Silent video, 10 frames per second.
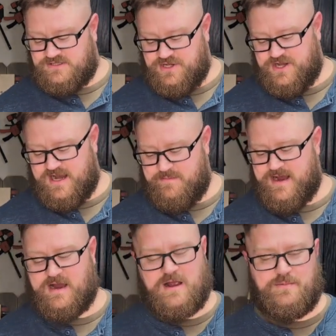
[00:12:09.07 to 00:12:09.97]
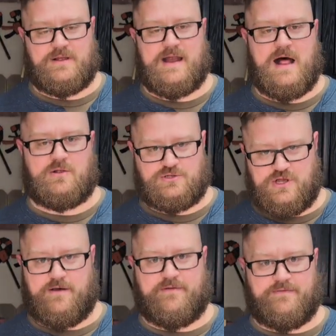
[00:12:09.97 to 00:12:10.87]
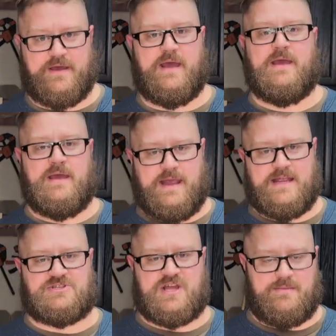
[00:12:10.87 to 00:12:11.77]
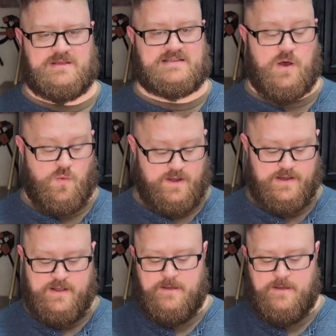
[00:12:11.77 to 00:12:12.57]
So you got to make a couple of dollars off of it each time you sell one.